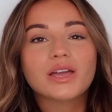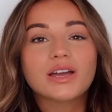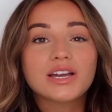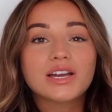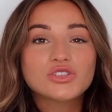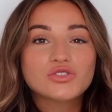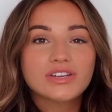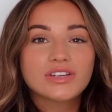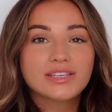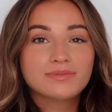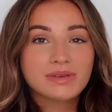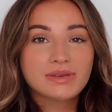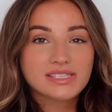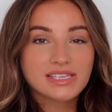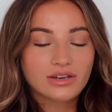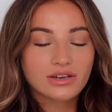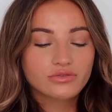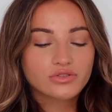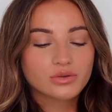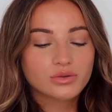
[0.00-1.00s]
I treated
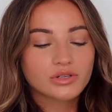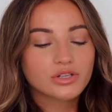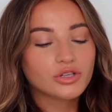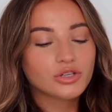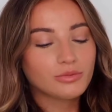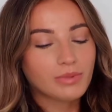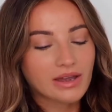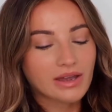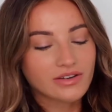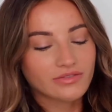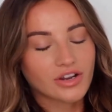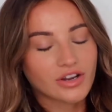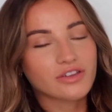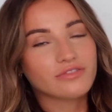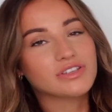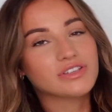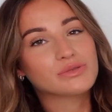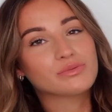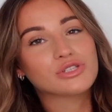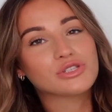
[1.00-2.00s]
myself to a new pair of
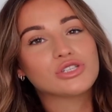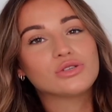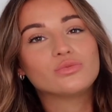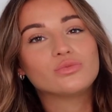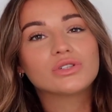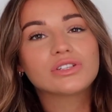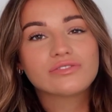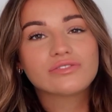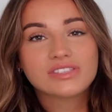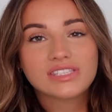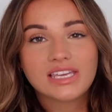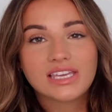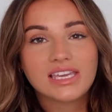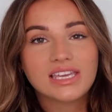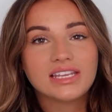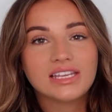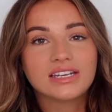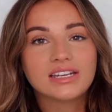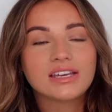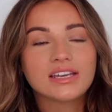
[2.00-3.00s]
loafers, which you would have
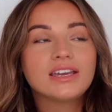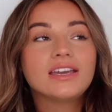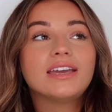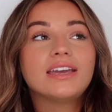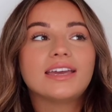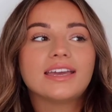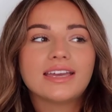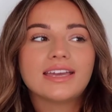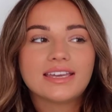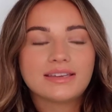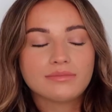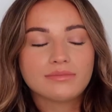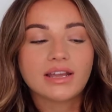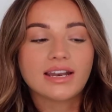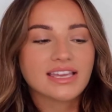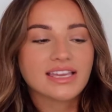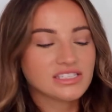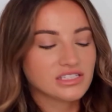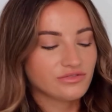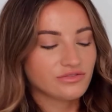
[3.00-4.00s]
seen in my
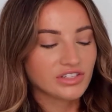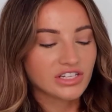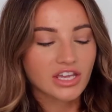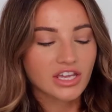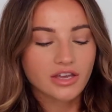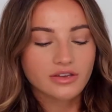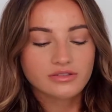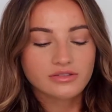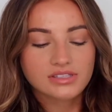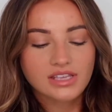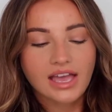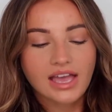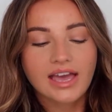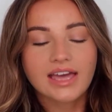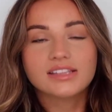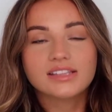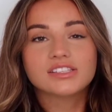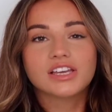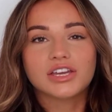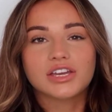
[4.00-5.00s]
latest videos,
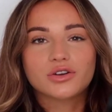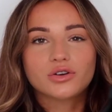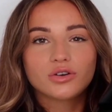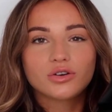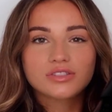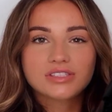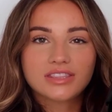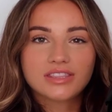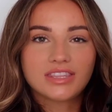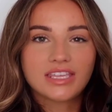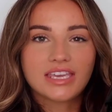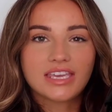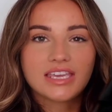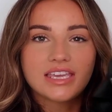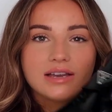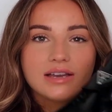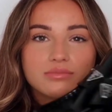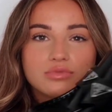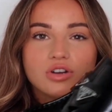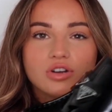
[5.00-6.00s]
and I got
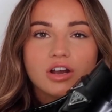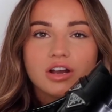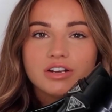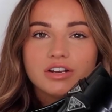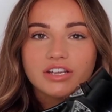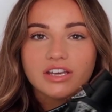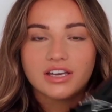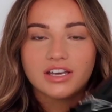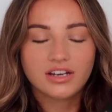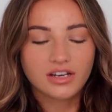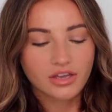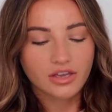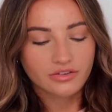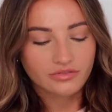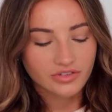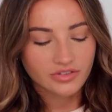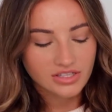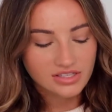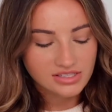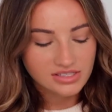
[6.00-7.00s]
the Prada
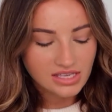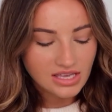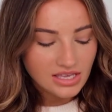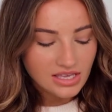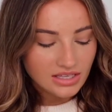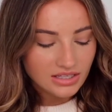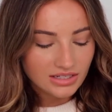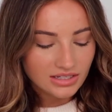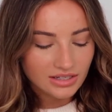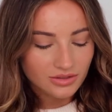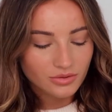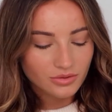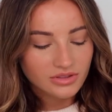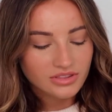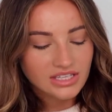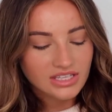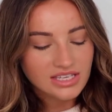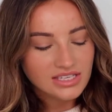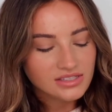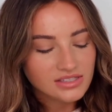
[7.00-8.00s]
loafers. Now,
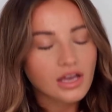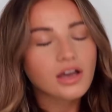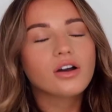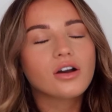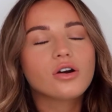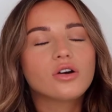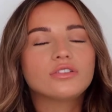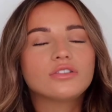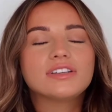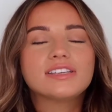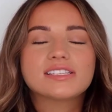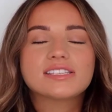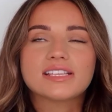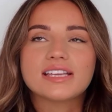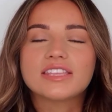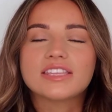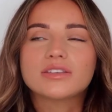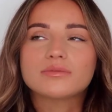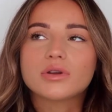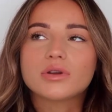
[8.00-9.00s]
these are
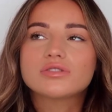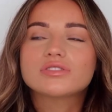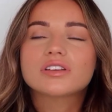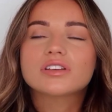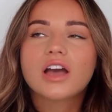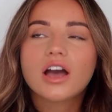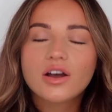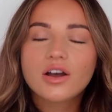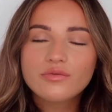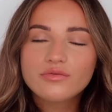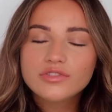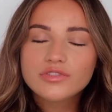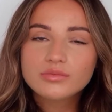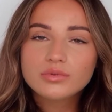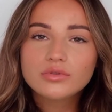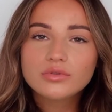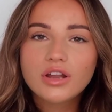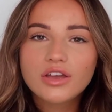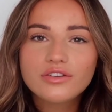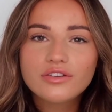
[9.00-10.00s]
honestly the most
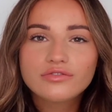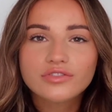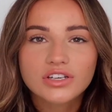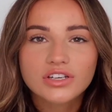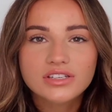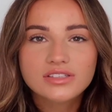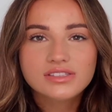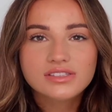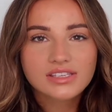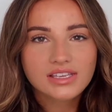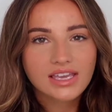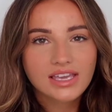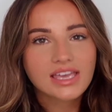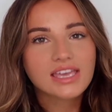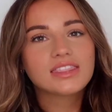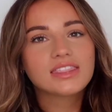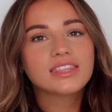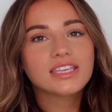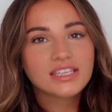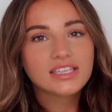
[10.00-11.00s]
comfortable loafers
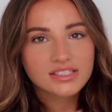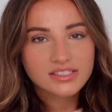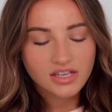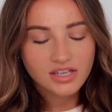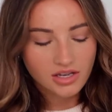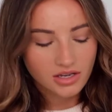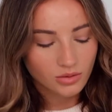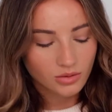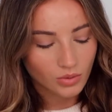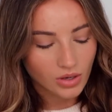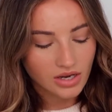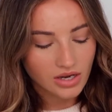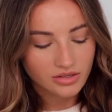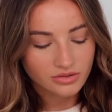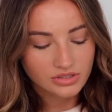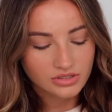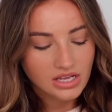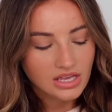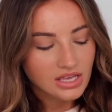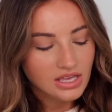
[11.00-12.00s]
in the entire
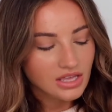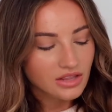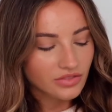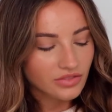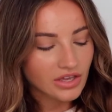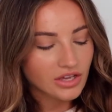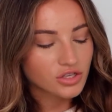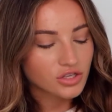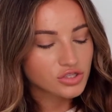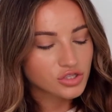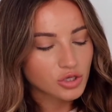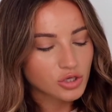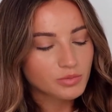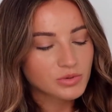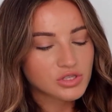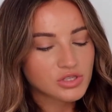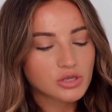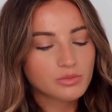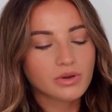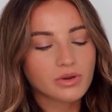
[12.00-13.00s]
world. They are
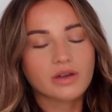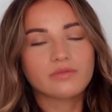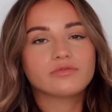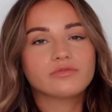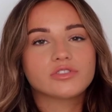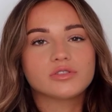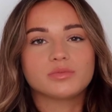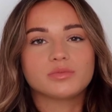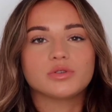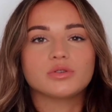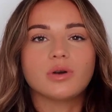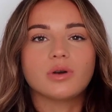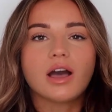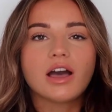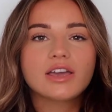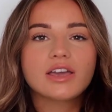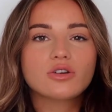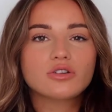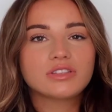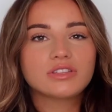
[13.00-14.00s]
super, super comfortable.
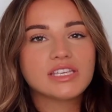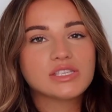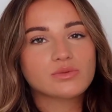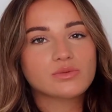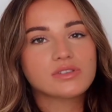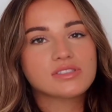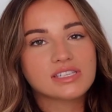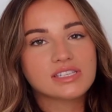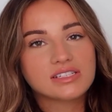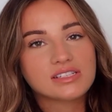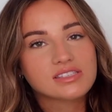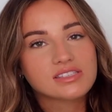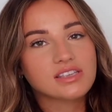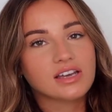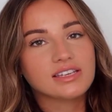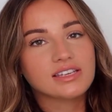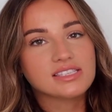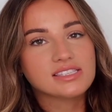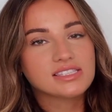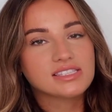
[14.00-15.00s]
I got these ones in a
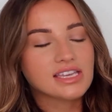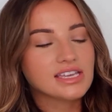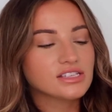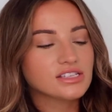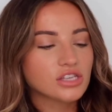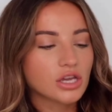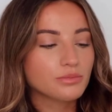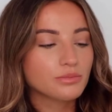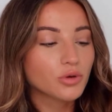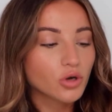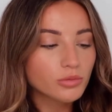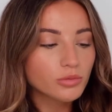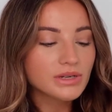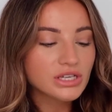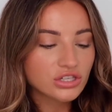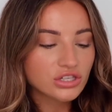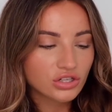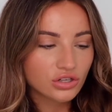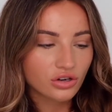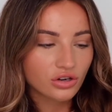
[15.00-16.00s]
size 6. I
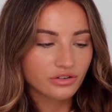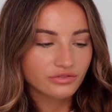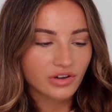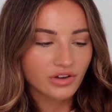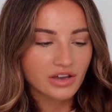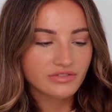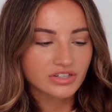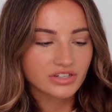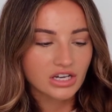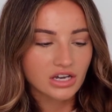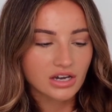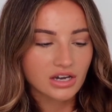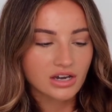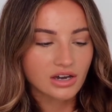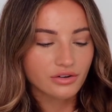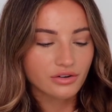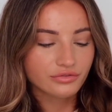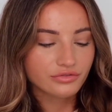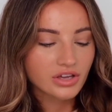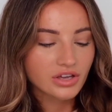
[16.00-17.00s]
probably could have got a
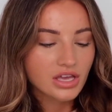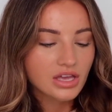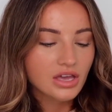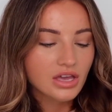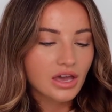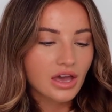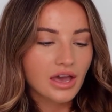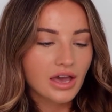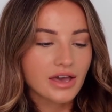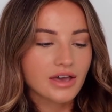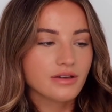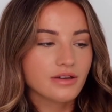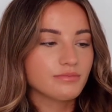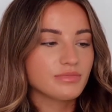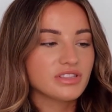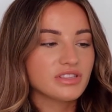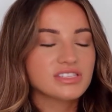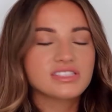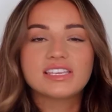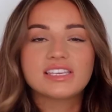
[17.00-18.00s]
5.5,
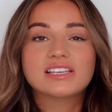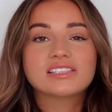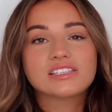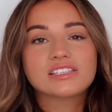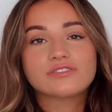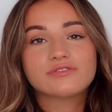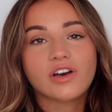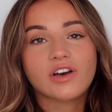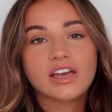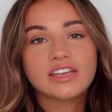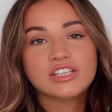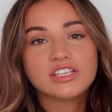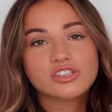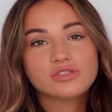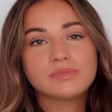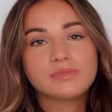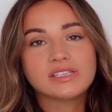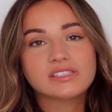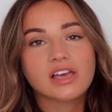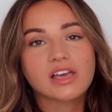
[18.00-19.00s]
but the 6 is fine. It
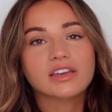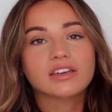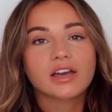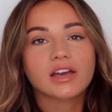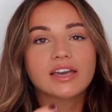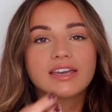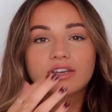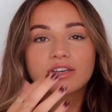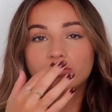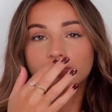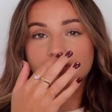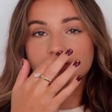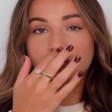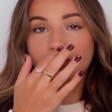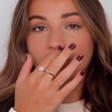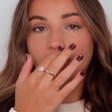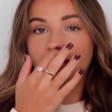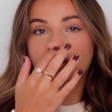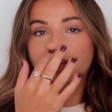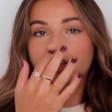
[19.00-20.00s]
just means that I can also
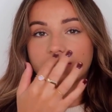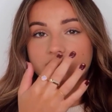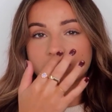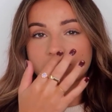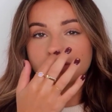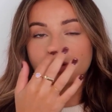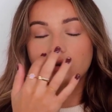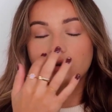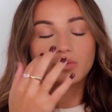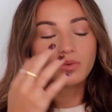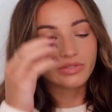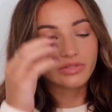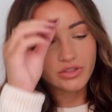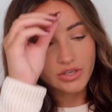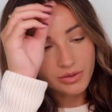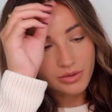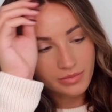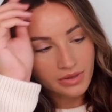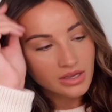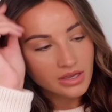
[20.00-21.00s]
wear like a sock with
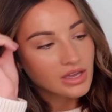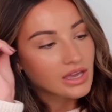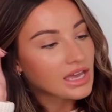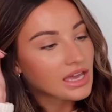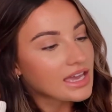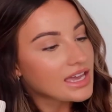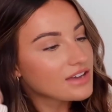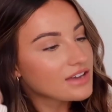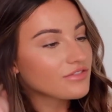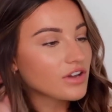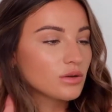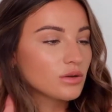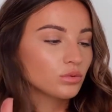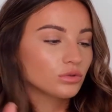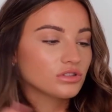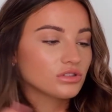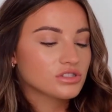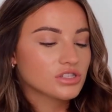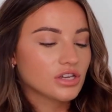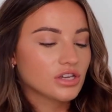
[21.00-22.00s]
them if I
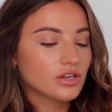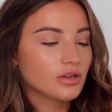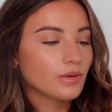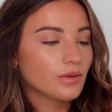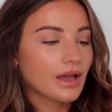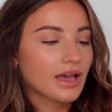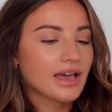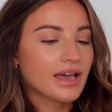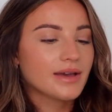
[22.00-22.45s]
want to,